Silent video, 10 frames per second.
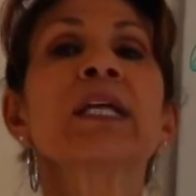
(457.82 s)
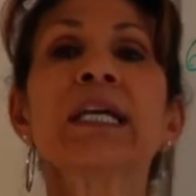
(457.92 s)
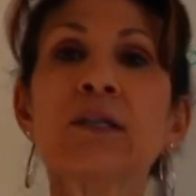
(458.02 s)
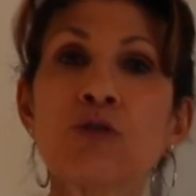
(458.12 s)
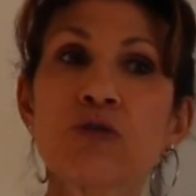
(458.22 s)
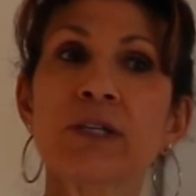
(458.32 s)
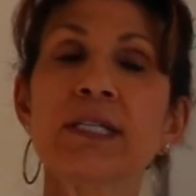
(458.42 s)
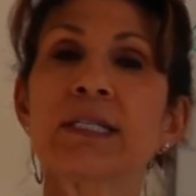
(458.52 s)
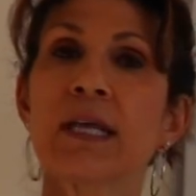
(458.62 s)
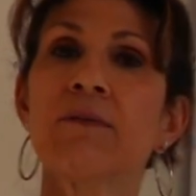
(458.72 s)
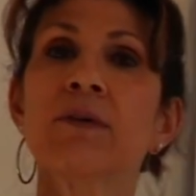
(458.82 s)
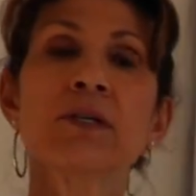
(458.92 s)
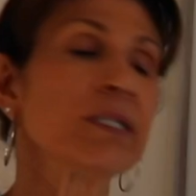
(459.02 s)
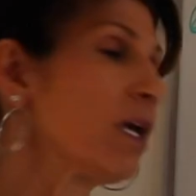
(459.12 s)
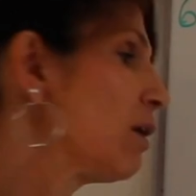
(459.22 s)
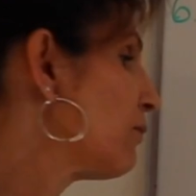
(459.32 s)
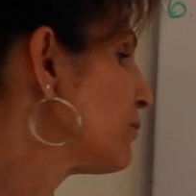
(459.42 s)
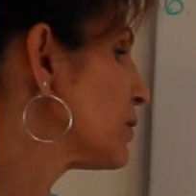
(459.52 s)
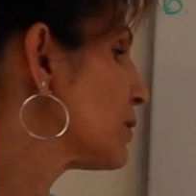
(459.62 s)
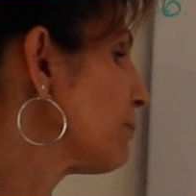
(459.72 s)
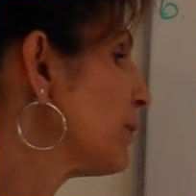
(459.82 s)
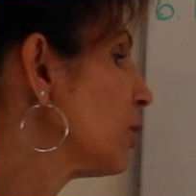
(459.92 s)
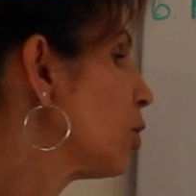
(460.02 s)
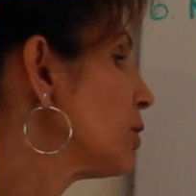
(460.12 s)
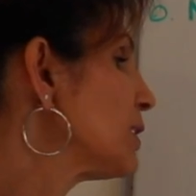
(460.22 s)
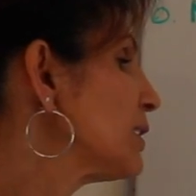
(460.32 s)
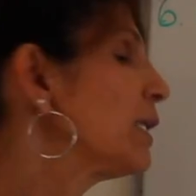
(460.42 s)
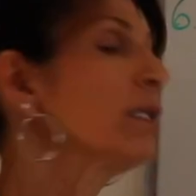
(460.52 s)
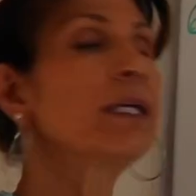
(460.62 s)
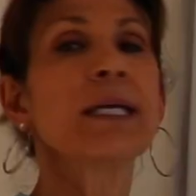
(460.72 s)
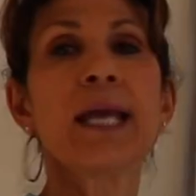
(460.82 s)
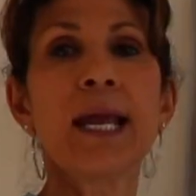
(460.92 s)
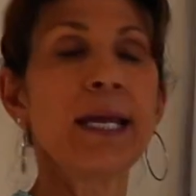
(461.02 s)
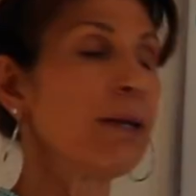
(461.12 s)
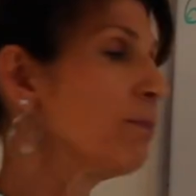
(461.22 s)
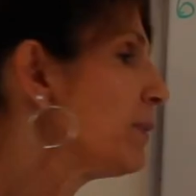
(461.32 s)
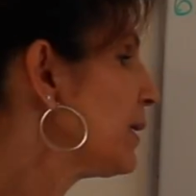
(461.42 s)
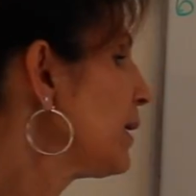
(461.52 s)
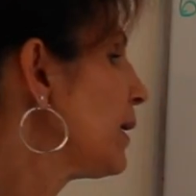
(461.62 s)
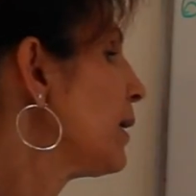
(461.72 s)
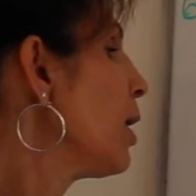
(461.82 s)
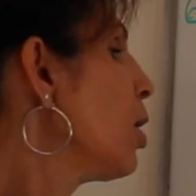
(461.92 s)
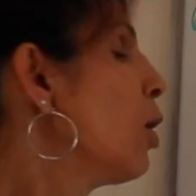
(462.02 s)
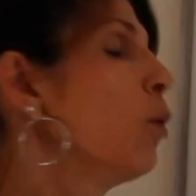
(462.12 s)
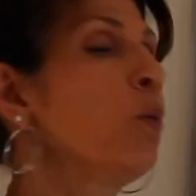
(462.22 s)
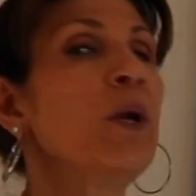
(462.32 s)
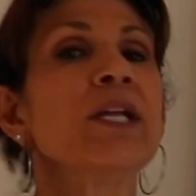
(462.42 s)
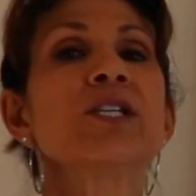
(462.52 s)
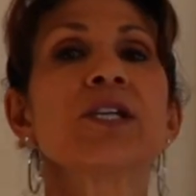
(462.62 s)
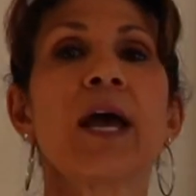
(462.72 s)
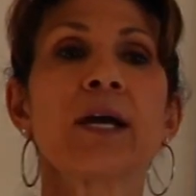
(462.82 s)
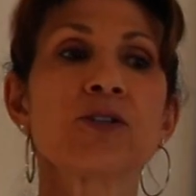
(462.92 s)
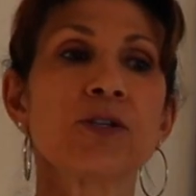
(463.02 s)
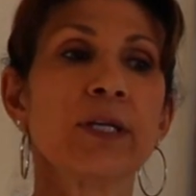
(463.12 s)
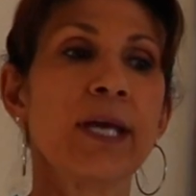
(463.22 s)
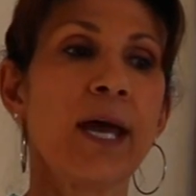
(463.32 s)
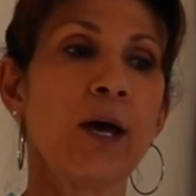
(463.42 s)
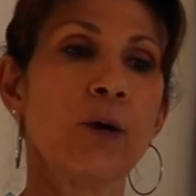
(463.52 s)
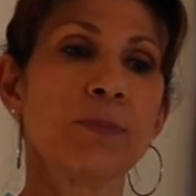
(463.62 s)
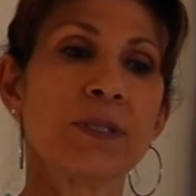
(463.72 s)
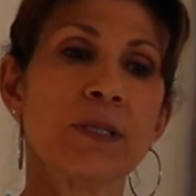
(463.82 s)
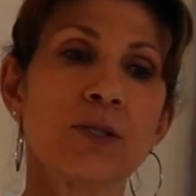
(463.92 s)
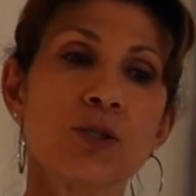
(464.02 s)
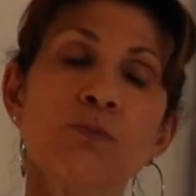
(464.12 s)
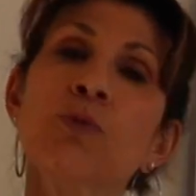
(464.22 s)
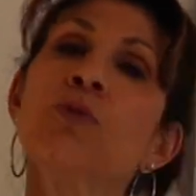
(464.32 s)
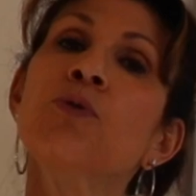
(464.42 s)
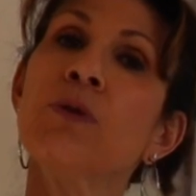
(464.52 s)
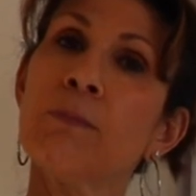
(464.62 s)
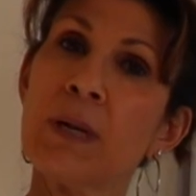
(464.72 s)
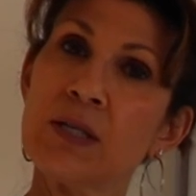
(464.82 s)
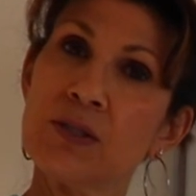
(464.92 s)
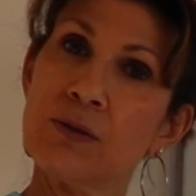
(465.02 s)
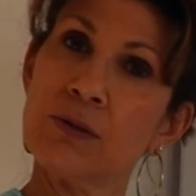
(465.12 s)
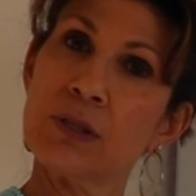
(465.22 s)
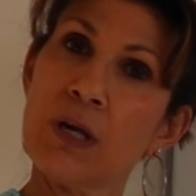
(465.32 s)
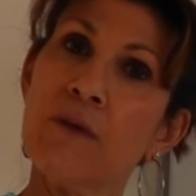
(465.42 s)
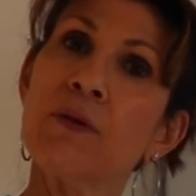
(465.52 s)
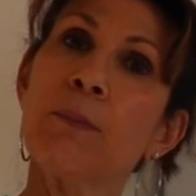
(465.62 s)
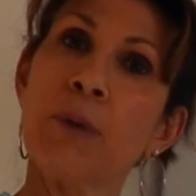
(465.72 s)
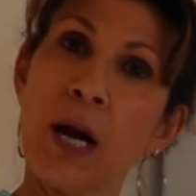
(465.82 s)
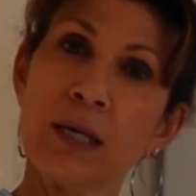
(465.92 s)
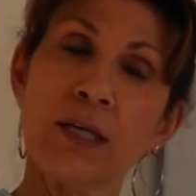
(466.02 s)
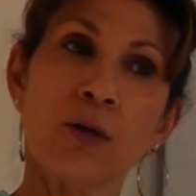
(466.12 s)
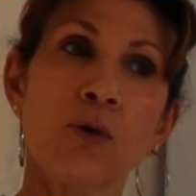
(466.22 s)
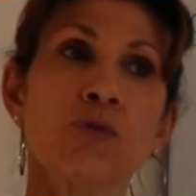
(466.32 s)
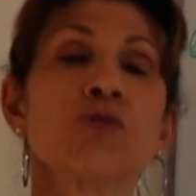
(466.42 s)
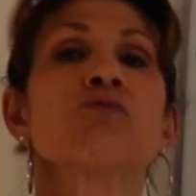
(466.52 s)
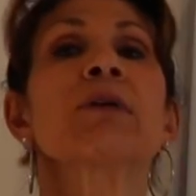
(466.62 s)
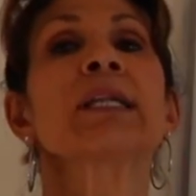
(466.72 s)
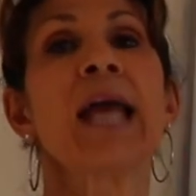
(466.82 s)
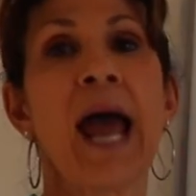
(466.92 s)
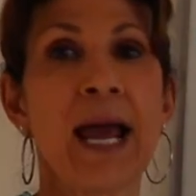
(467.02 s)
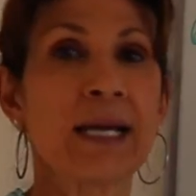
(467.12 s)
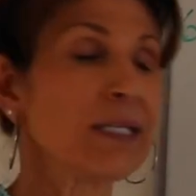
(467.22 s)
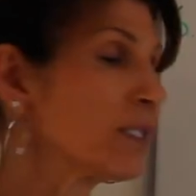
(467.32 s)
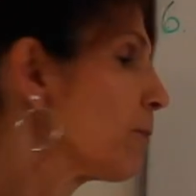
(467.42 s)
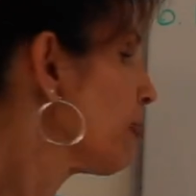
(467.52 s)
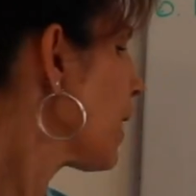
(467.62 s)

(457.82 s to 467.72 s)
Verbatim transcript: will increase levels of something called cyclic AMP, which actually helps the smooth muscles of the bronchioles relax.